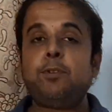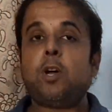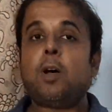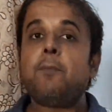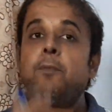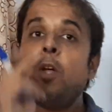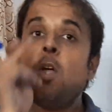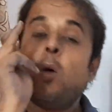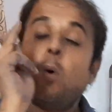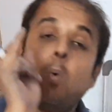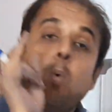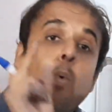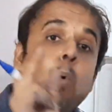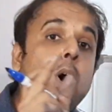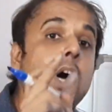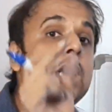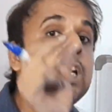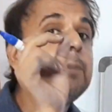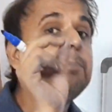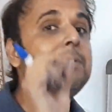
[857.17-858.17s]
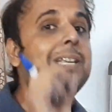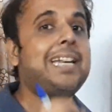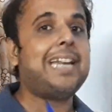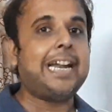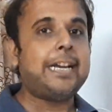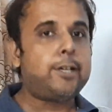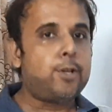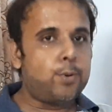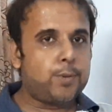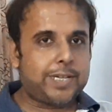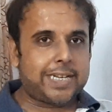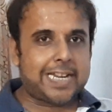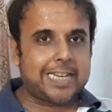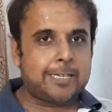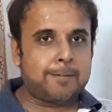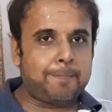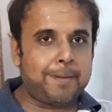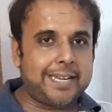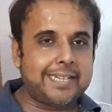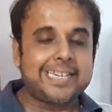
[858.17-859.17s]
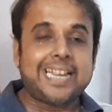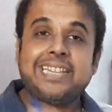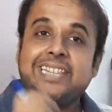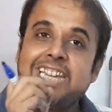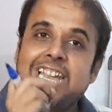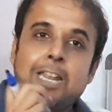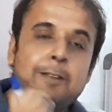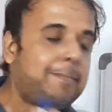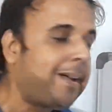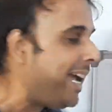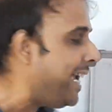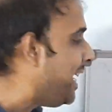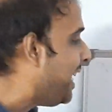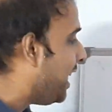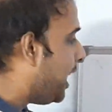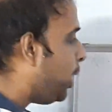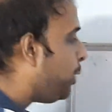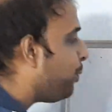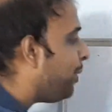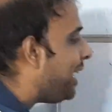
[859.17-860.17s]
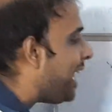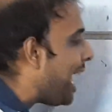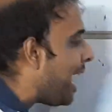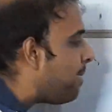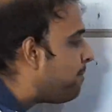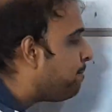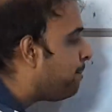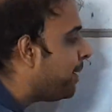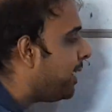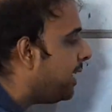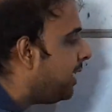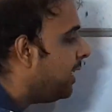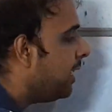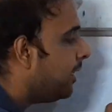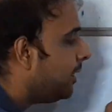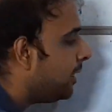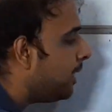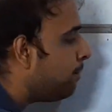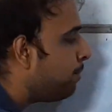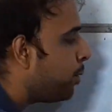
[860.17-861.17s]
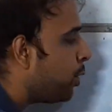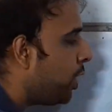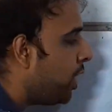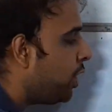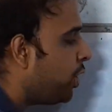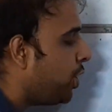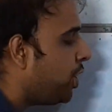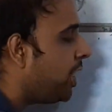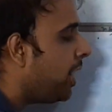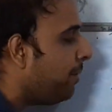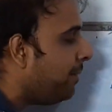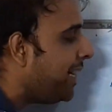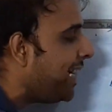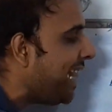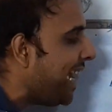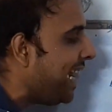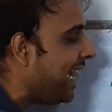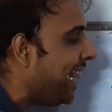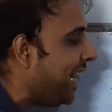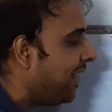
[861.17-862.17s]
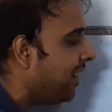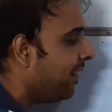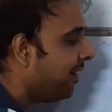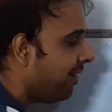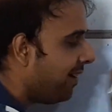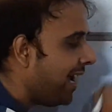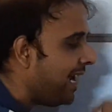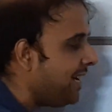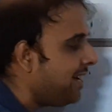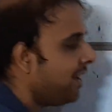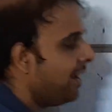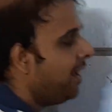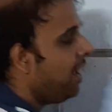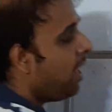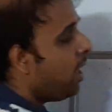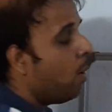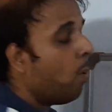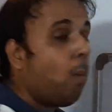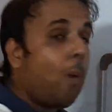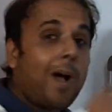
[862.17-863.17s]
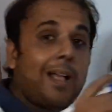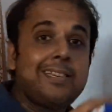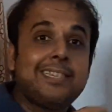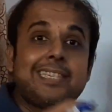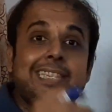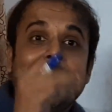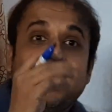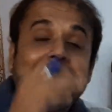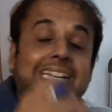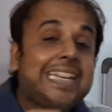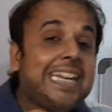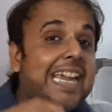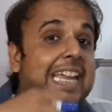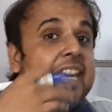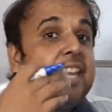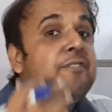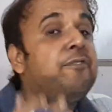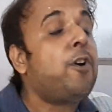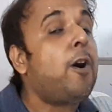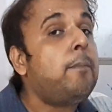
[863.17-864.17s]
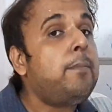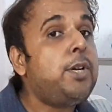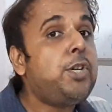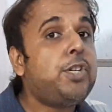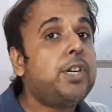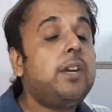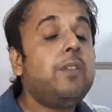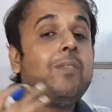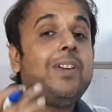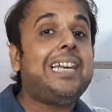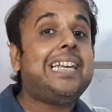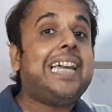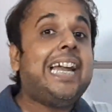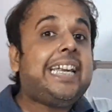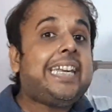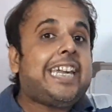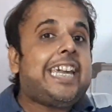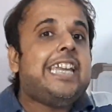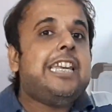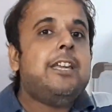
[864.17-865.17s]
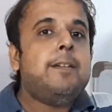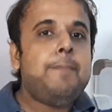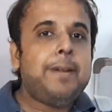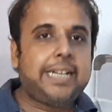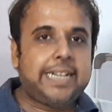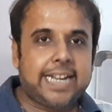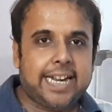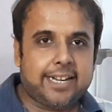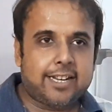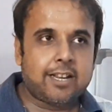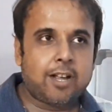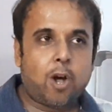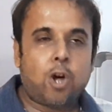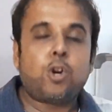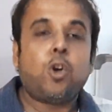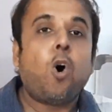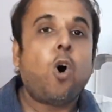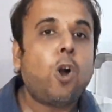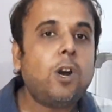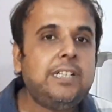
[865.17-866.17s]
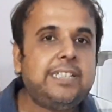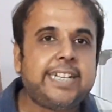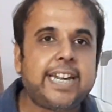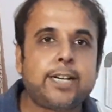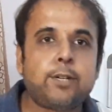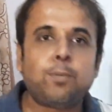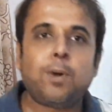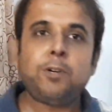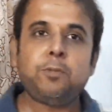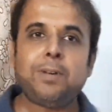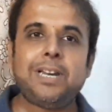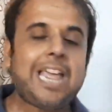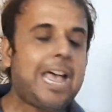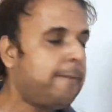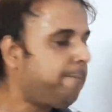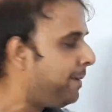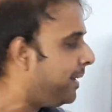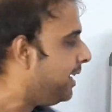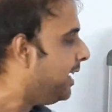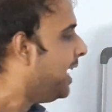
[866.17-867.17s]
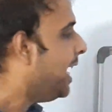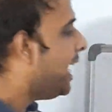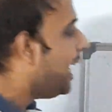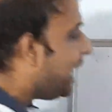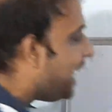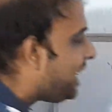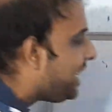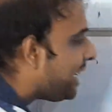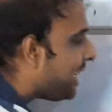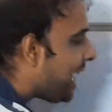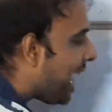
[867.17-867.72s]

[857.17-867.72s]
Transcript: of one of the nitrogenous base, and thereby it will hamper the production of DNA, right? Once the DNA formation will get inhibited or halted, what will happen? It